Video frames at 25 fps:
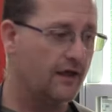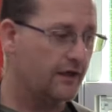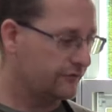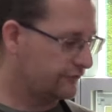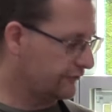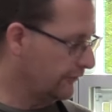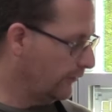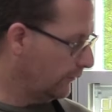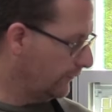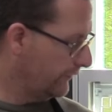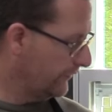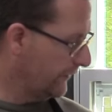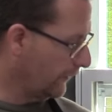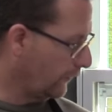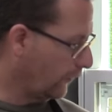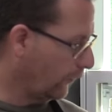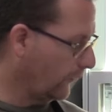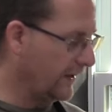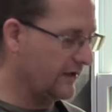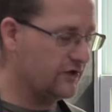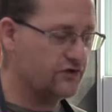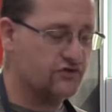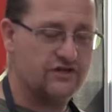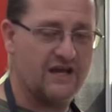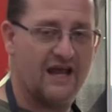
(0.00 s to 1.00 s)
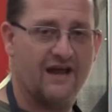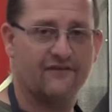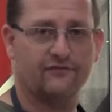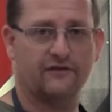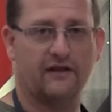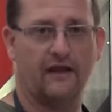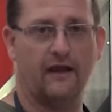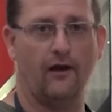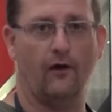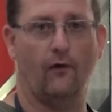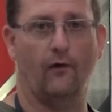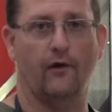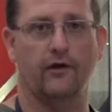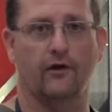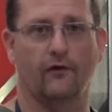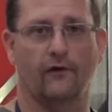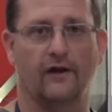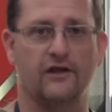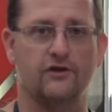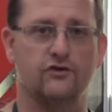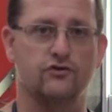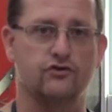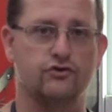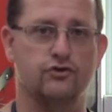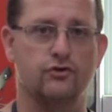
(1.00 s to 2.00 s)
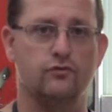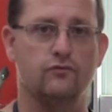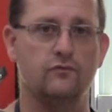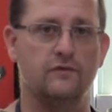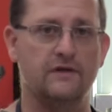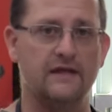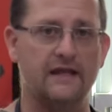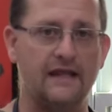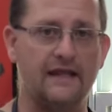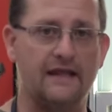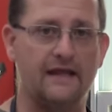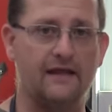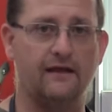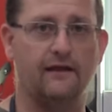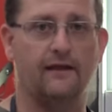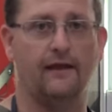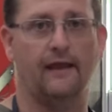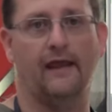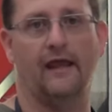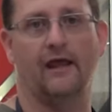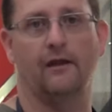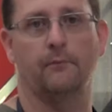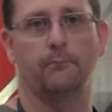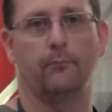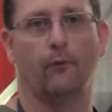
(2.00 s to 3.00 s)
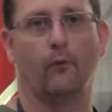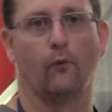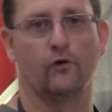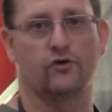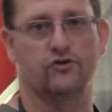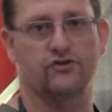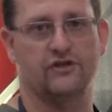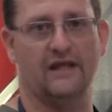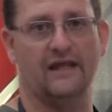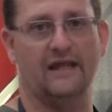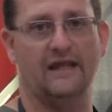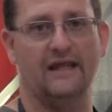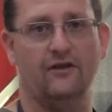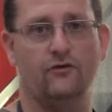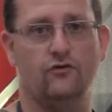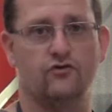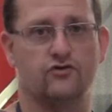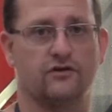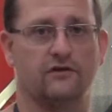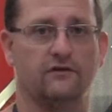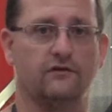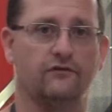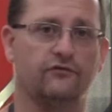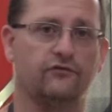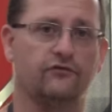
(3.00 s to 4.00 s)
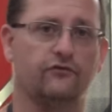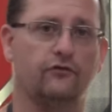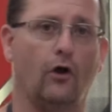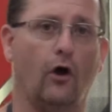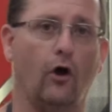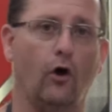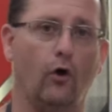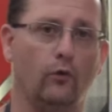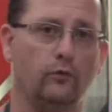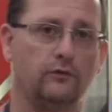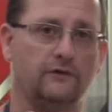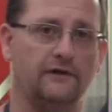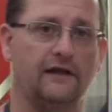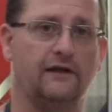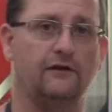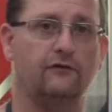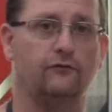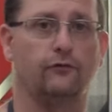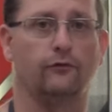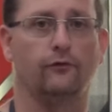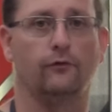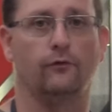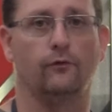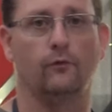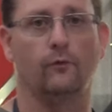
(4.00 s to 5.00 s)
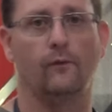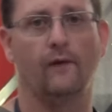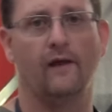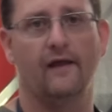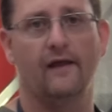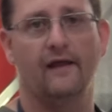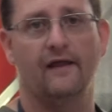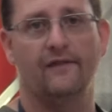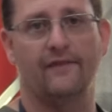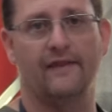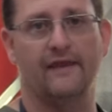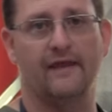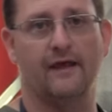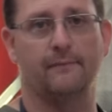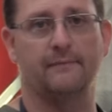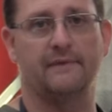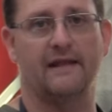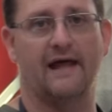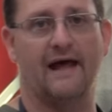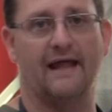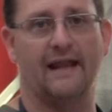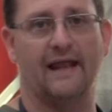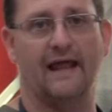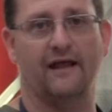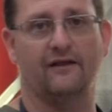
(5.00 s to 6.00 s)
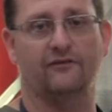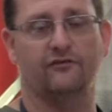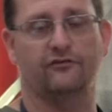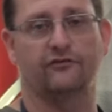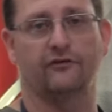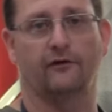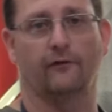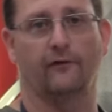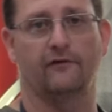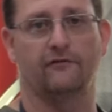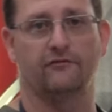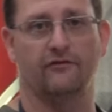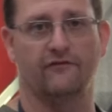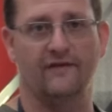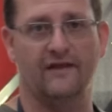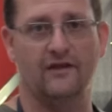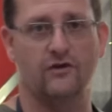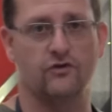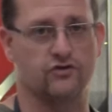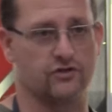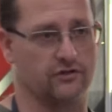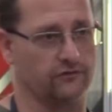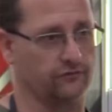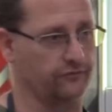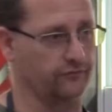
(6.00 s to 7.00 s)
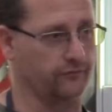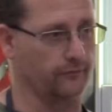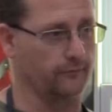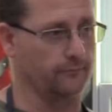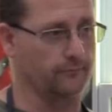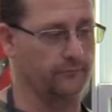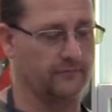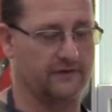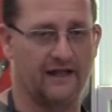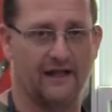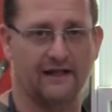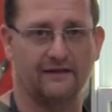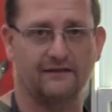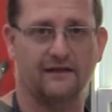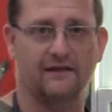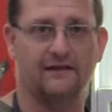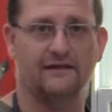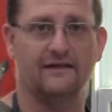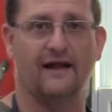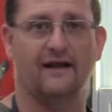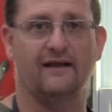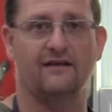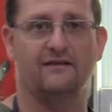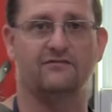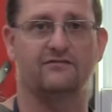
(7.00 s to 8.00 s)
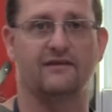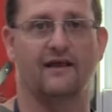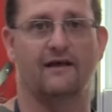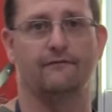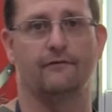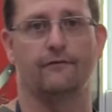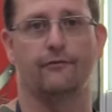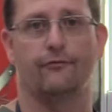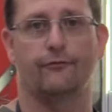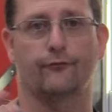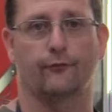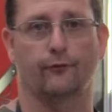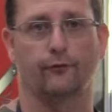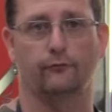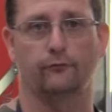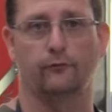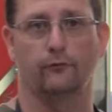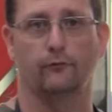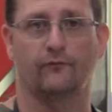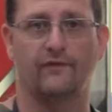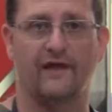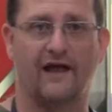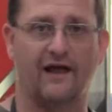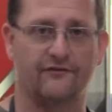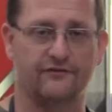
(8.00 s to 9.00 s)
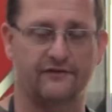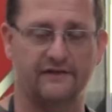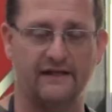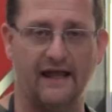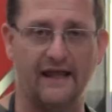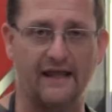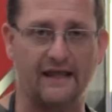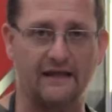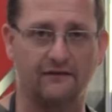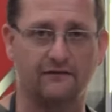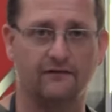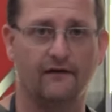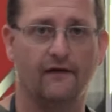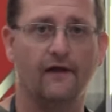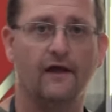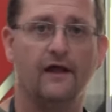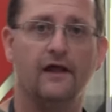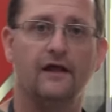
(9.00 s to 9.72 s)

So the crankshaft carrier is unique in Porsche engines only to the M9X series of engines from 1997 through 2008.